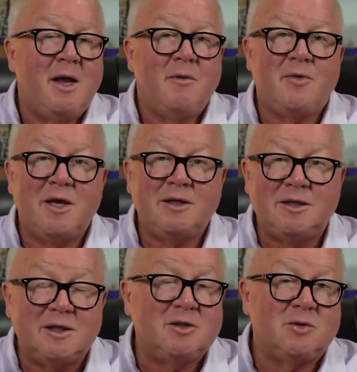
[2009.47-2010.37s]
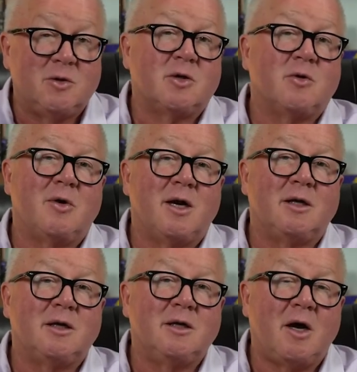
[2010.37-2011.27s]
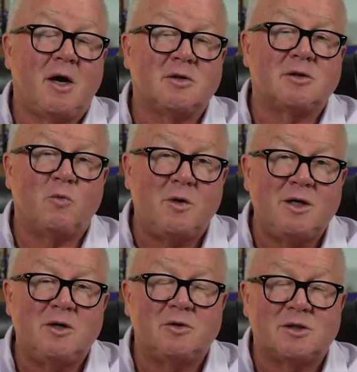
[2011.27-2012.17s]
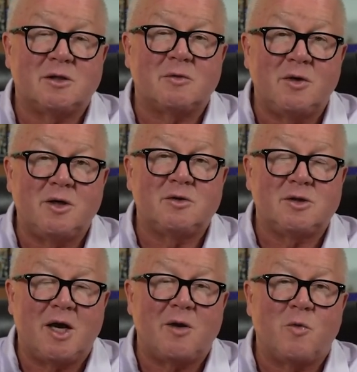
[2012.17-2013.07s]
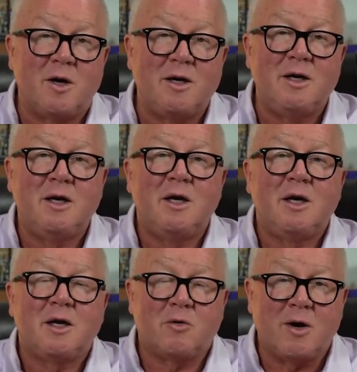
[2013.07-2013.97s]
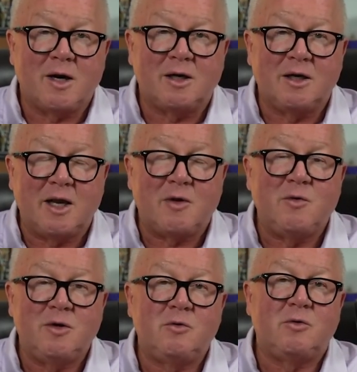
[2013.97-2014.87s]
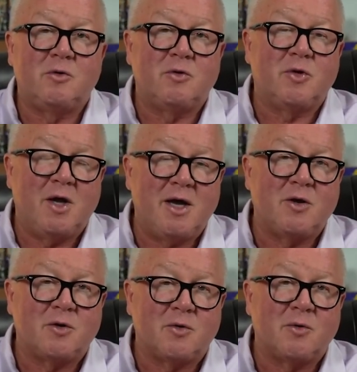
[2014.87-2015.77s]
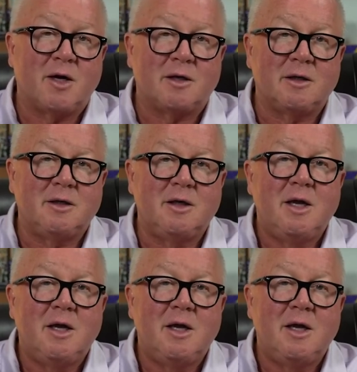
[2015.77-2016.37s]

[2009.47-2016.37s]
They didn't do it correctly. We do SOD1 correctly like we do glutathione correctly.